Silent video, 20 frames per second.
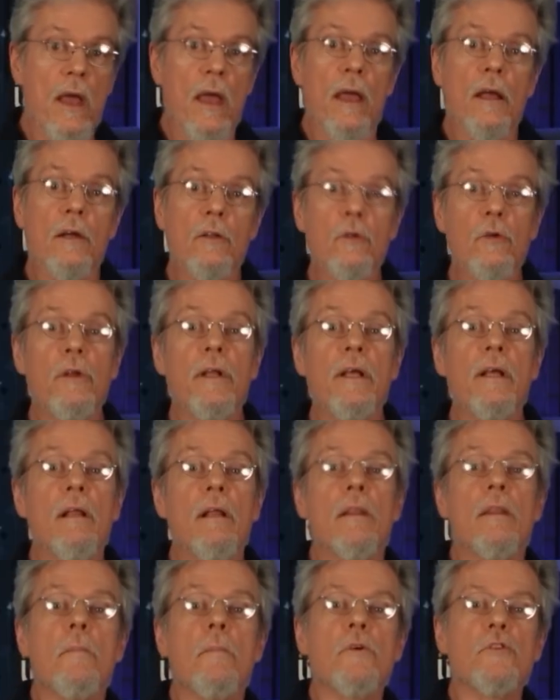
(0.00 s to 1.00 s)
including
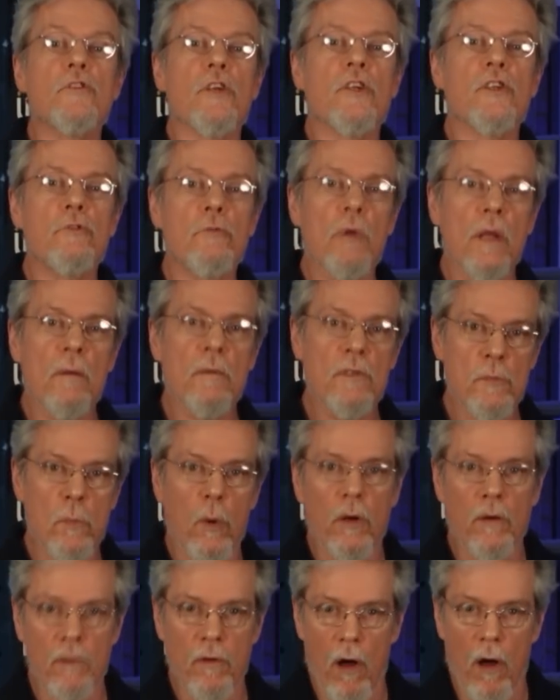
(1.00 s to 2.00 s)
the most extreme
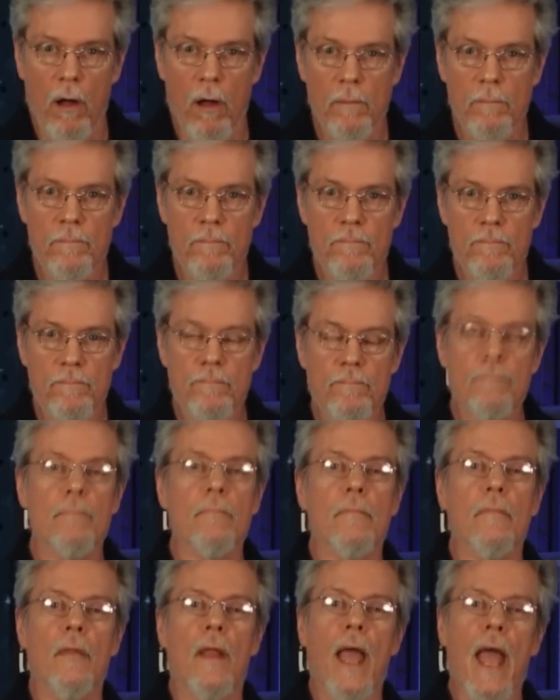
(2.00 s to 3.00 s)
sport of all,
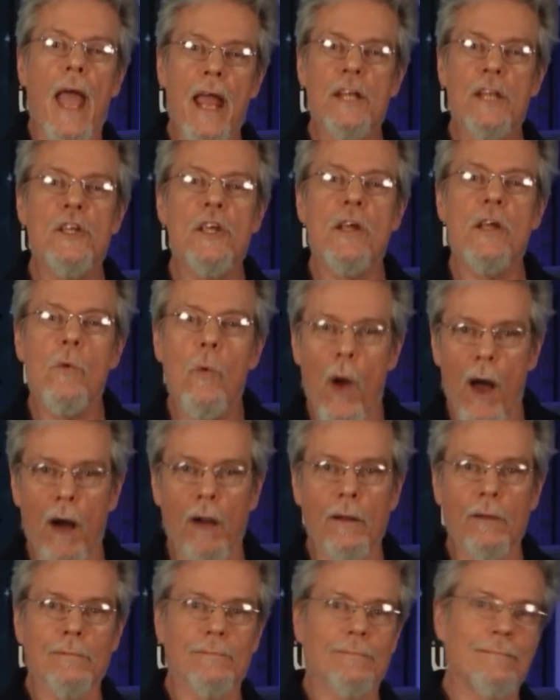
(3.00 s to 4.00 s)
aging well.